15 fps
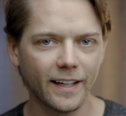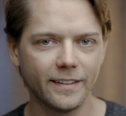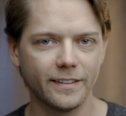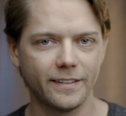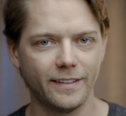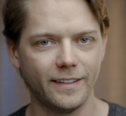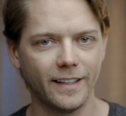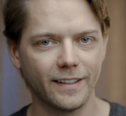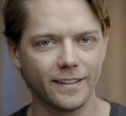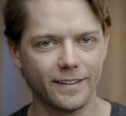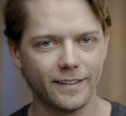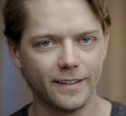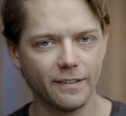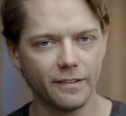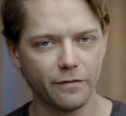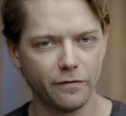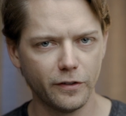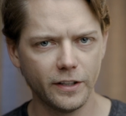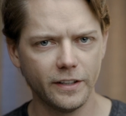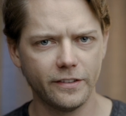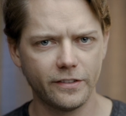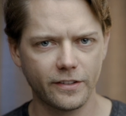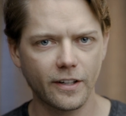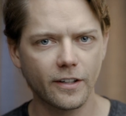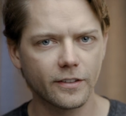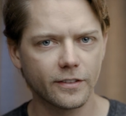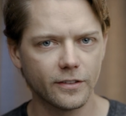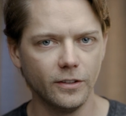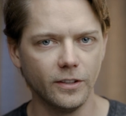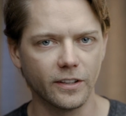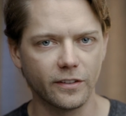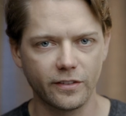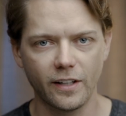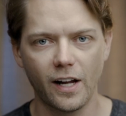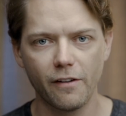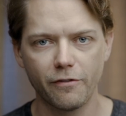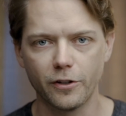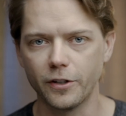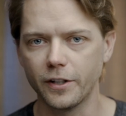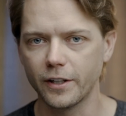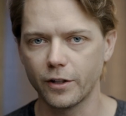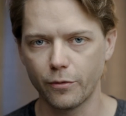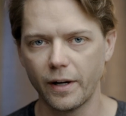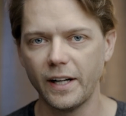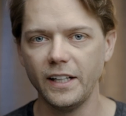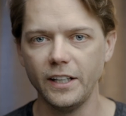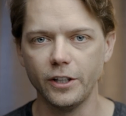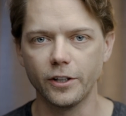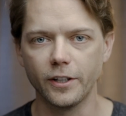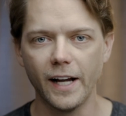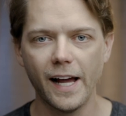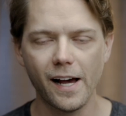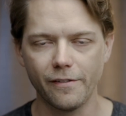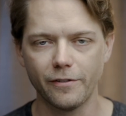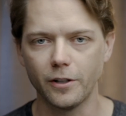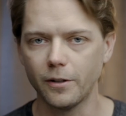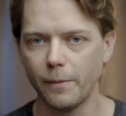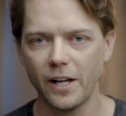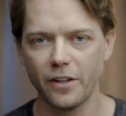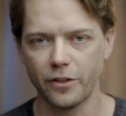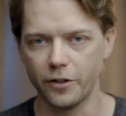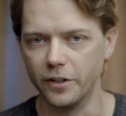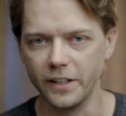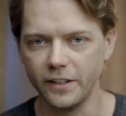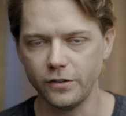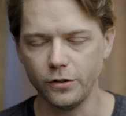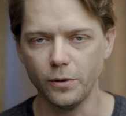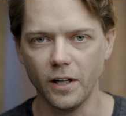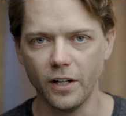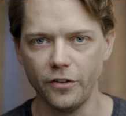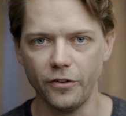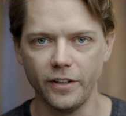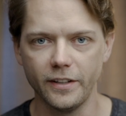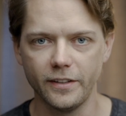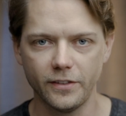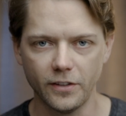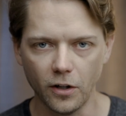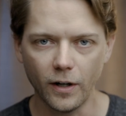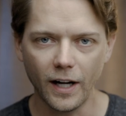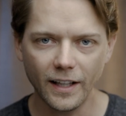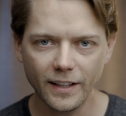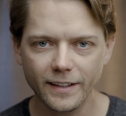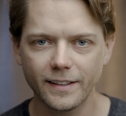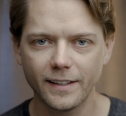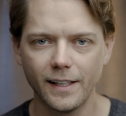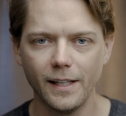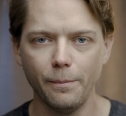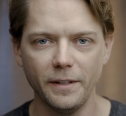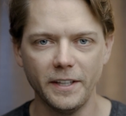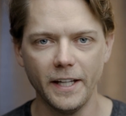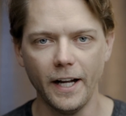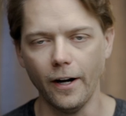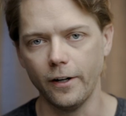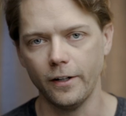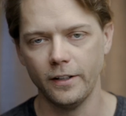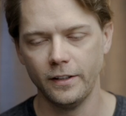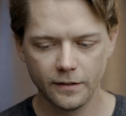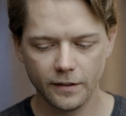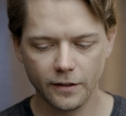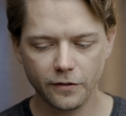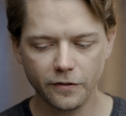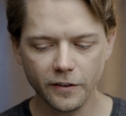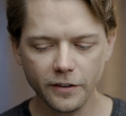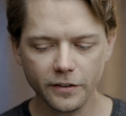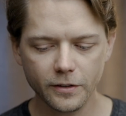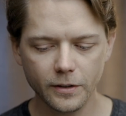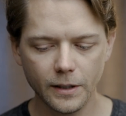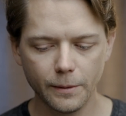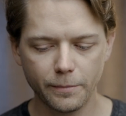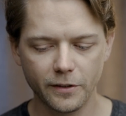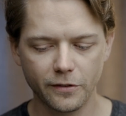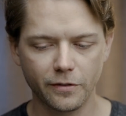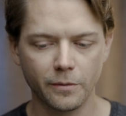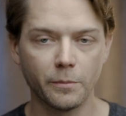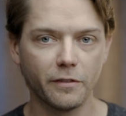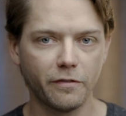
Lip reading: I just think the footage starts to look softer and grainier after about 3200. So I like to keep it there. This first clip is from